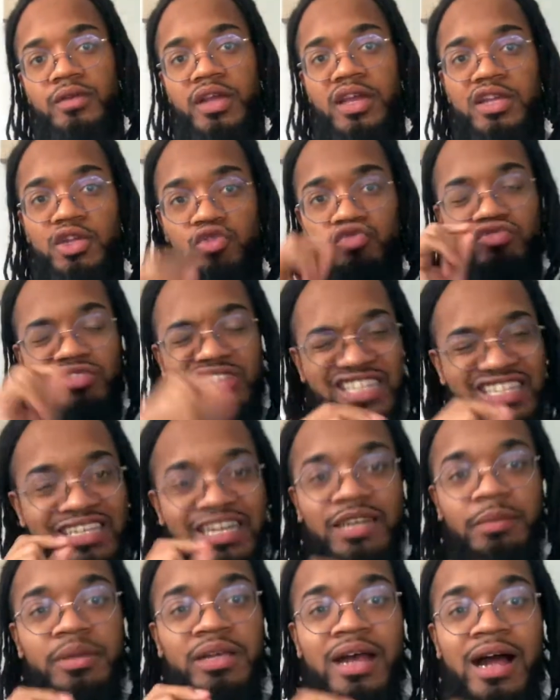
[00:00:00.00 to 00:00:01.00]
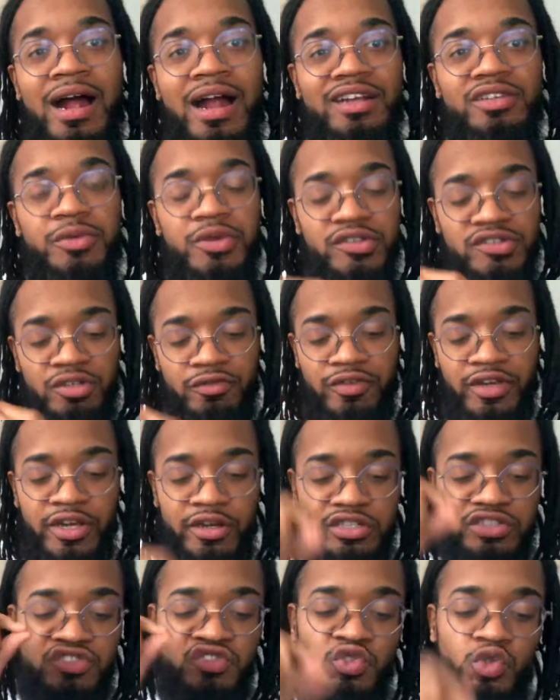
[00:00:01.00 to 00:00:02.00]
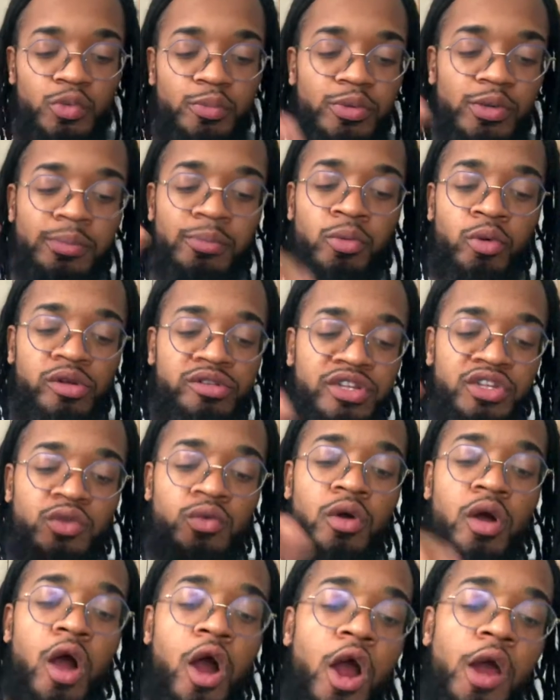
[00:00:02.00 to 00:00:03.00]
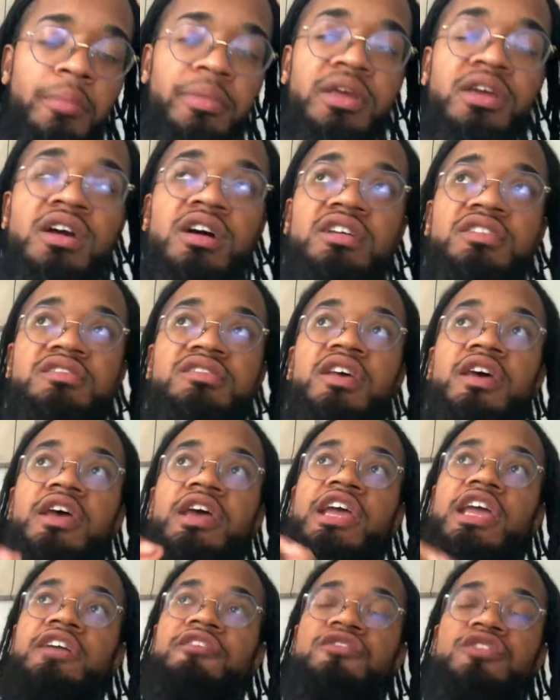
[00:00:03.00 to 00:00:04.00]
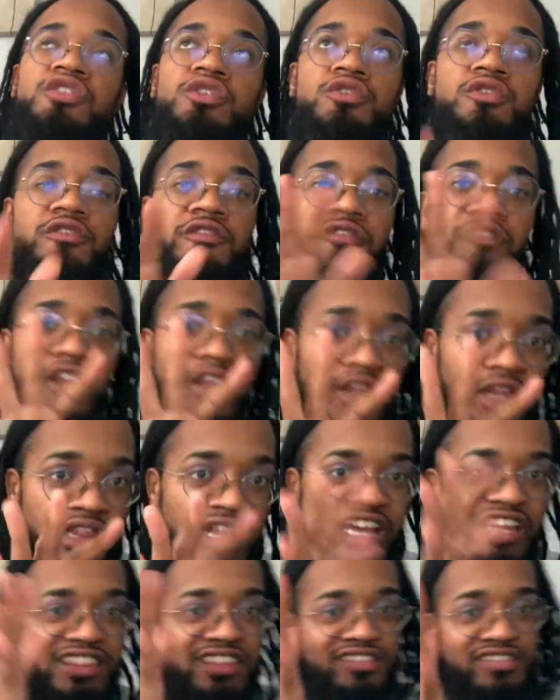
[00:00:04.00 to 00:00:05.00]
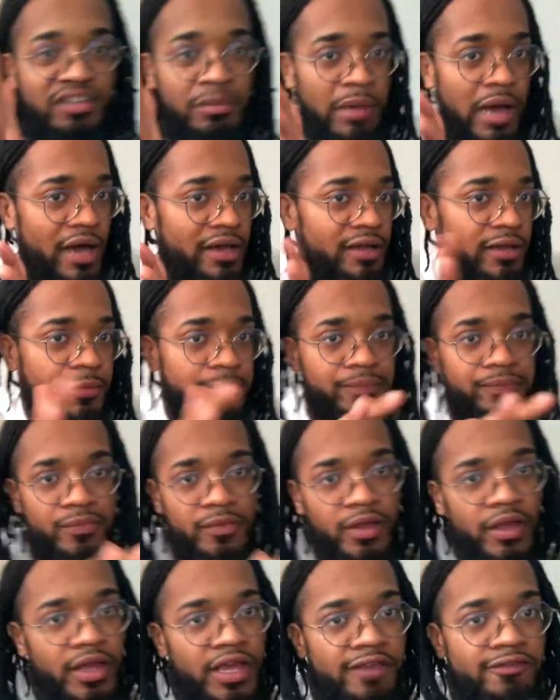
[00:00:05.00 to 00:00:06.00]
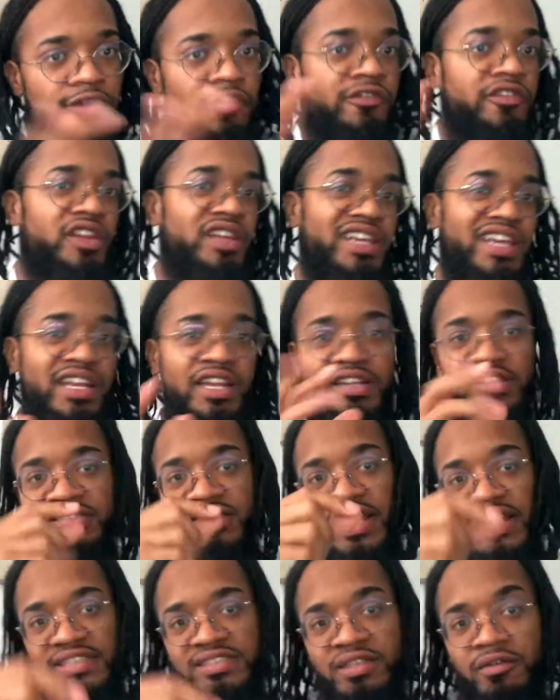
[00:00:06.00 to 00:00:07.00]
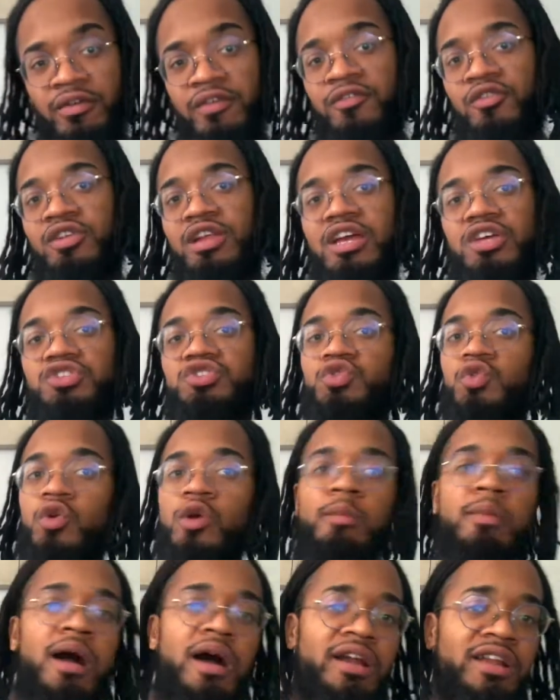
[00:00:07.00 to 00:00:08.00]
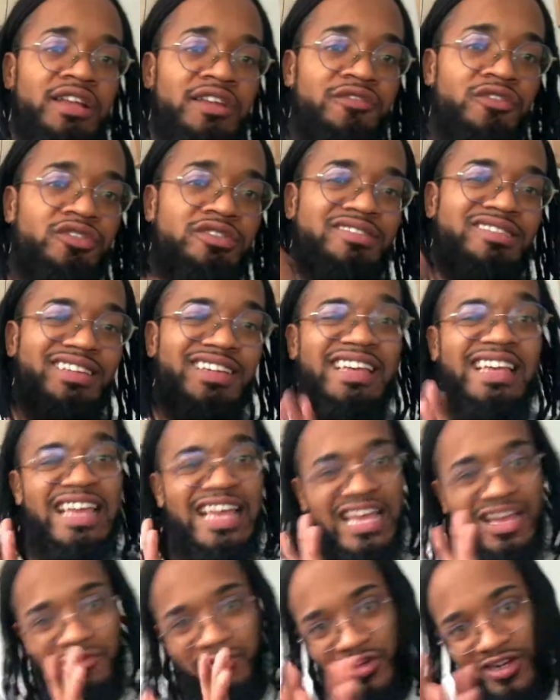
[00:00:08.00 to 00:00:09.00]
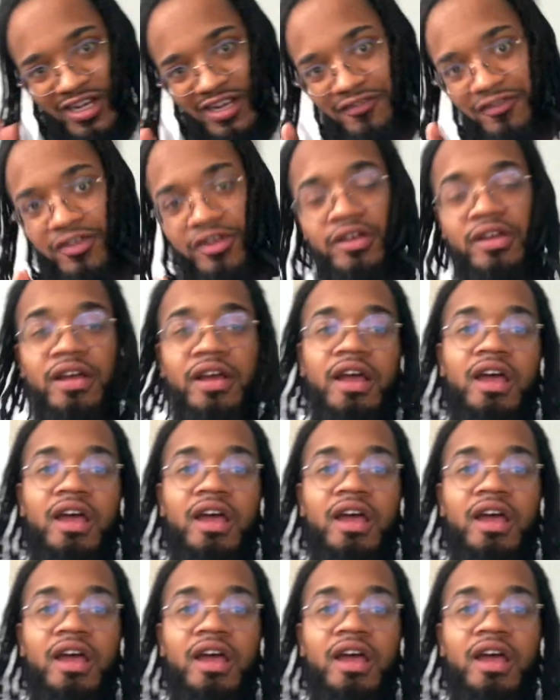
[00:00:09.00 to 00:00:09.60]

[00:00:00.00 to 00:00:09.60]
You really got to be honest with yourself right here. It's super important that you are, because if you're feeling like this about it, if you're feeling indecisive, if you're not sure about it, if you're just like, whatever,